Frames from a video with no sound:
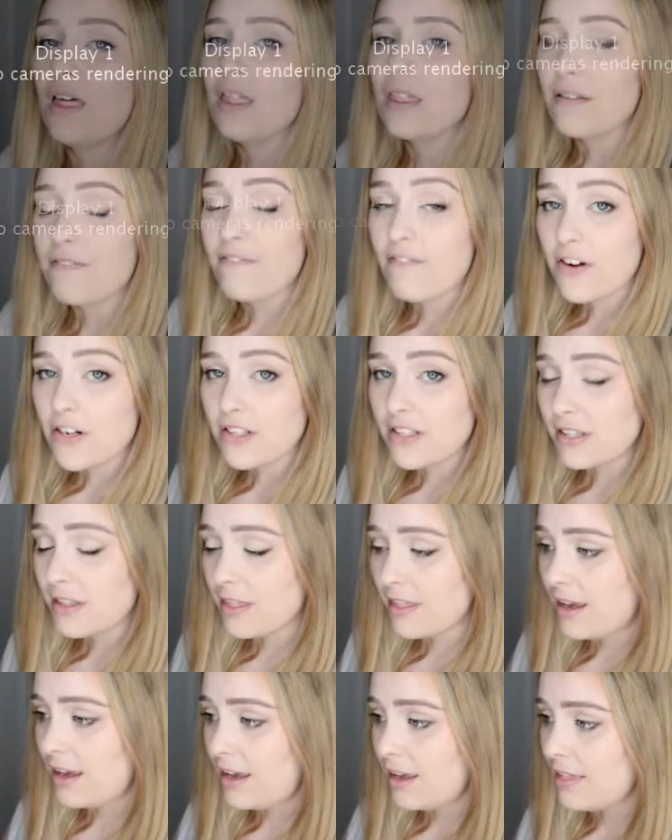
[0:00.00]
The first
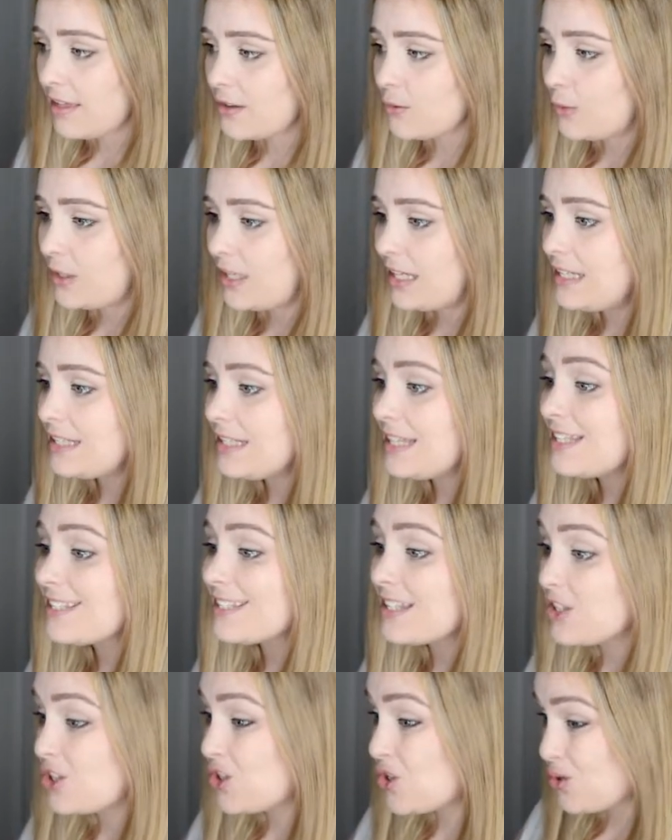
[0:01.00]
thing that we need is
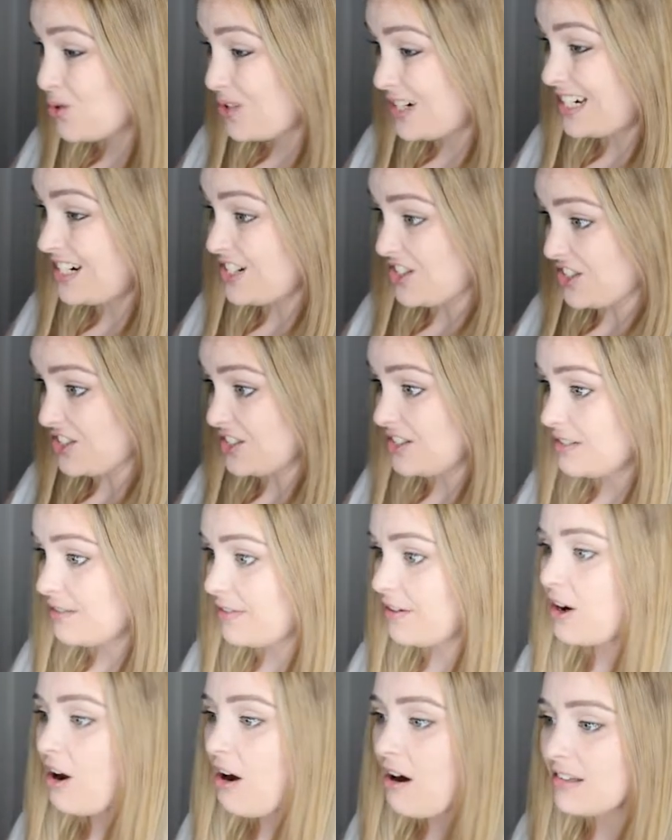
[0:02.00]
the trigger,
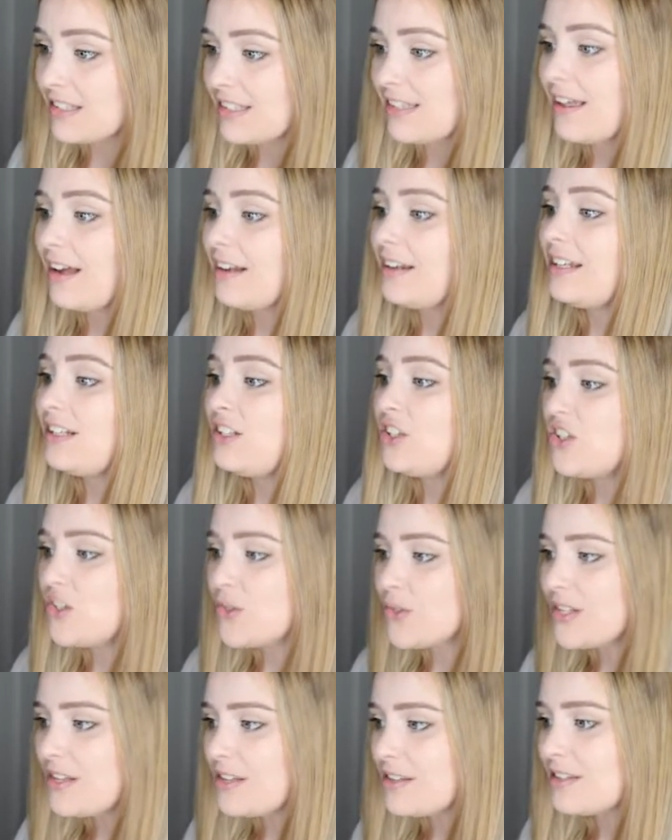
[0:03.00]
the cause that
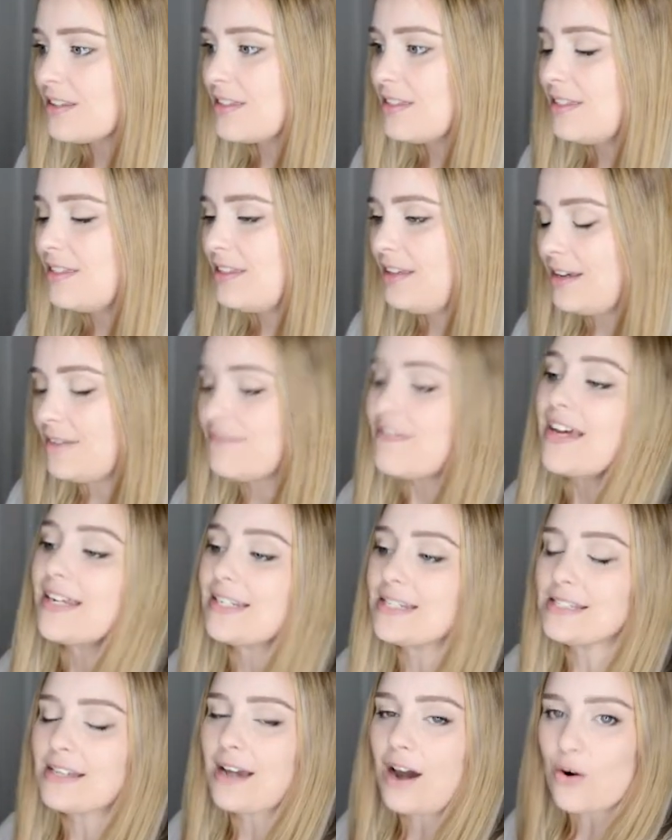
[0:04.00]
induces the
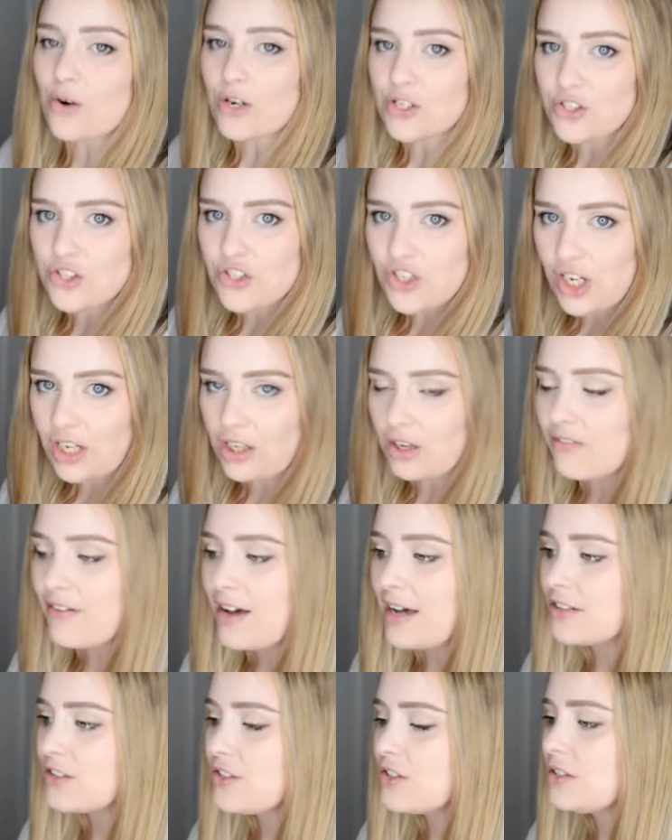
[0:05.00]
event, our chain of
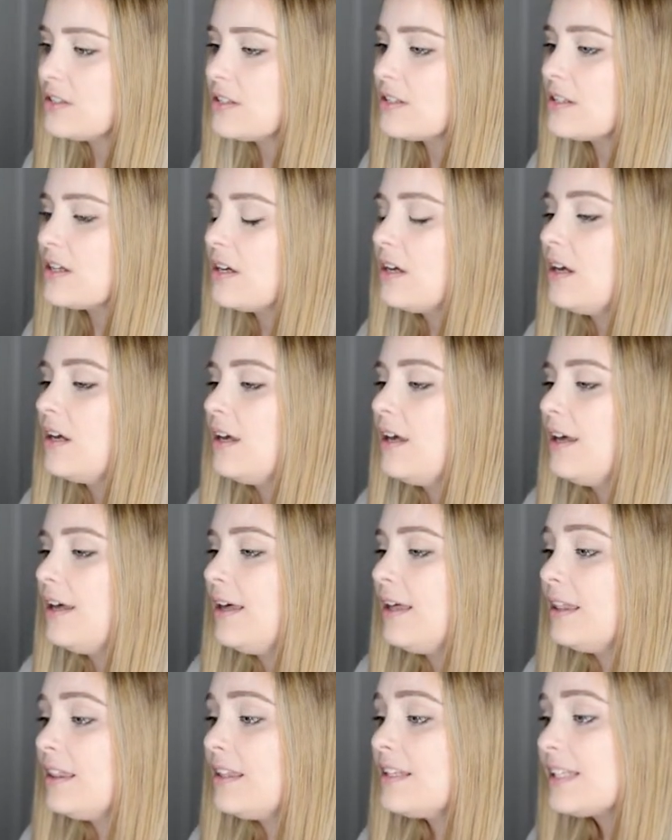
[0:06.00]
actions.
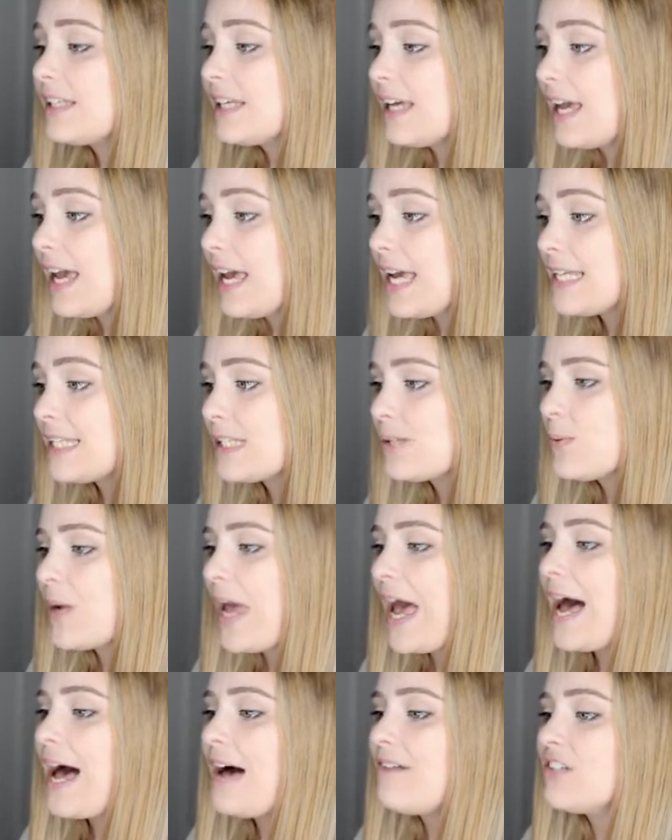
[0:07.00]
In this case, we
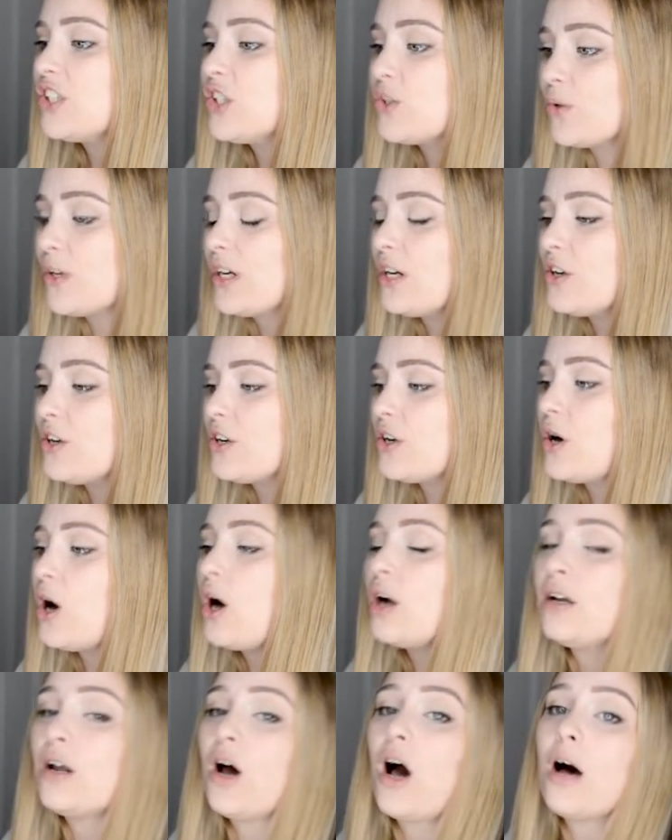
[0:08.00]
have a trigger
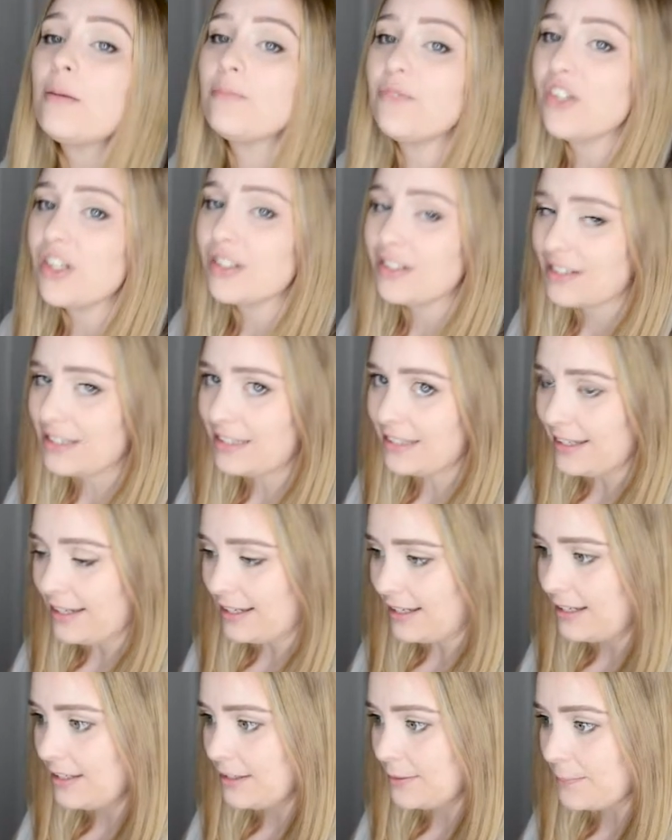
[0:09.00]
on object
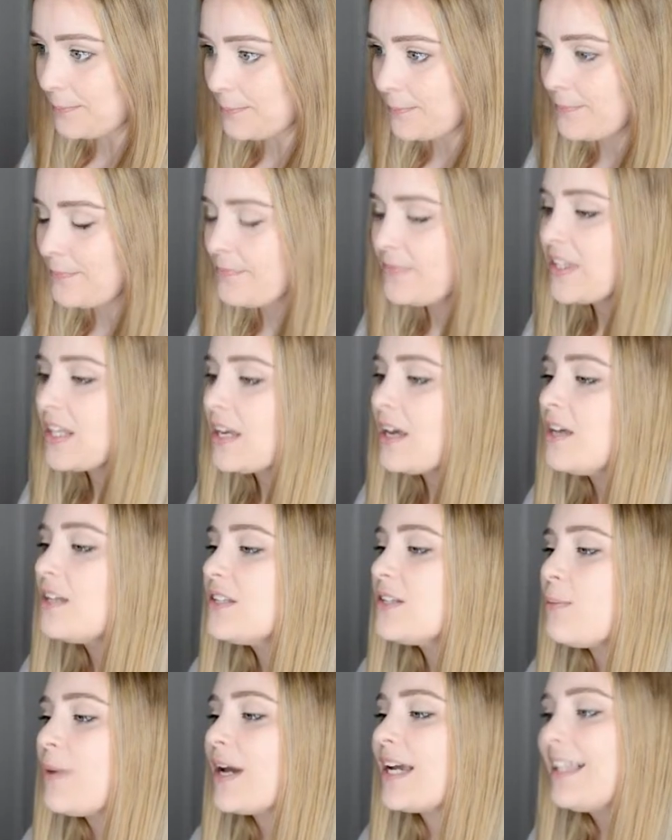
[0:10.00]
click.
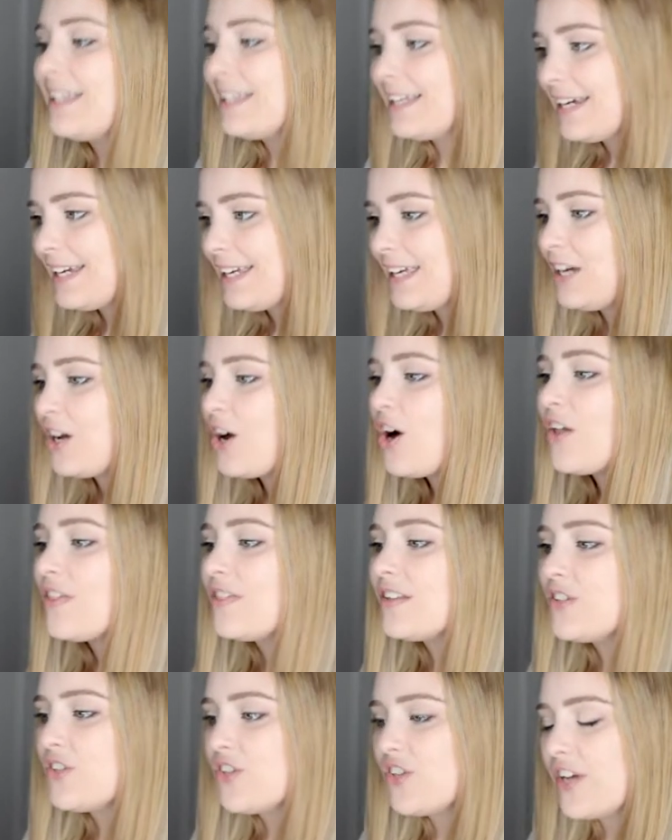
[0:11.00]
So by clicking on
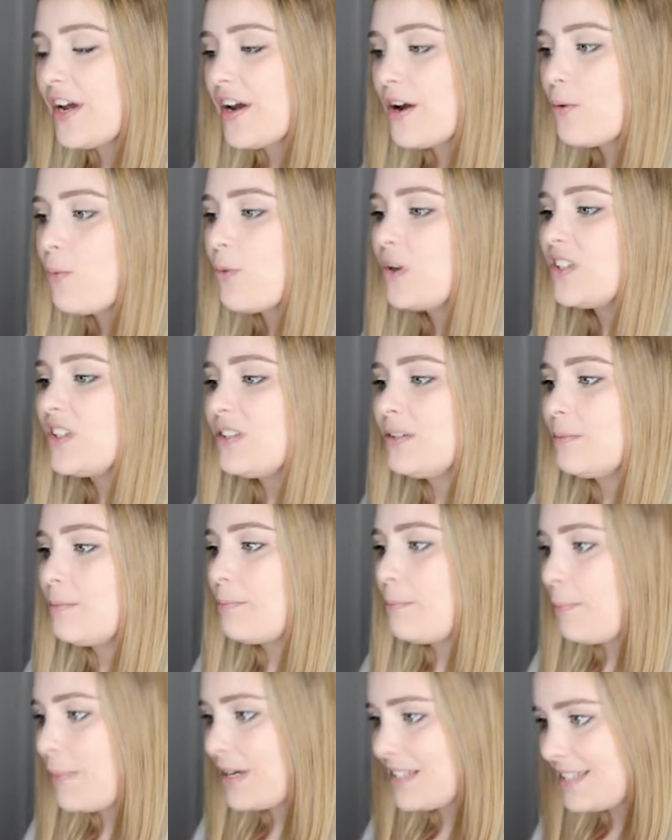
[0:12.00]
the chair, what
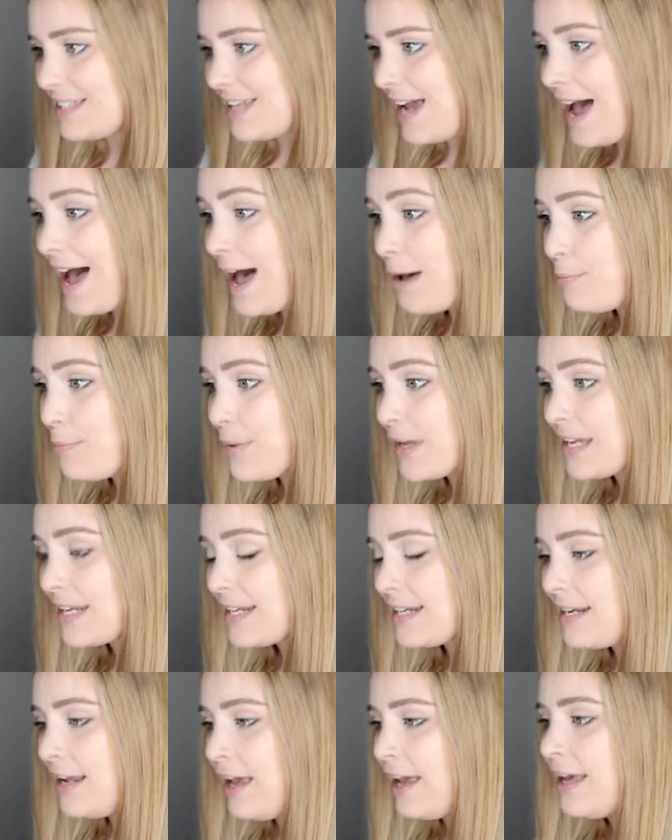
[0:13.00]
must
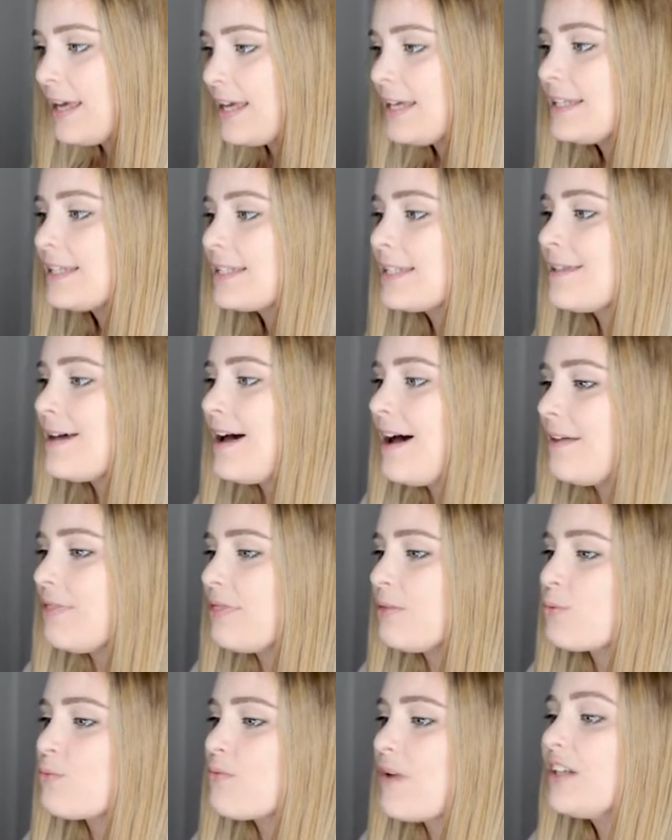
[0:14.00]
happen is that
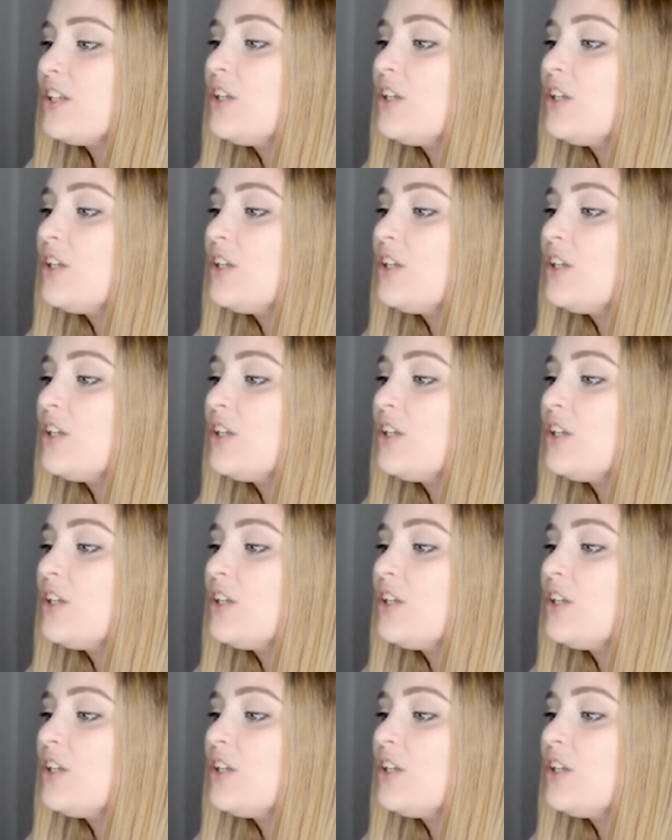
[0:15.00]
the red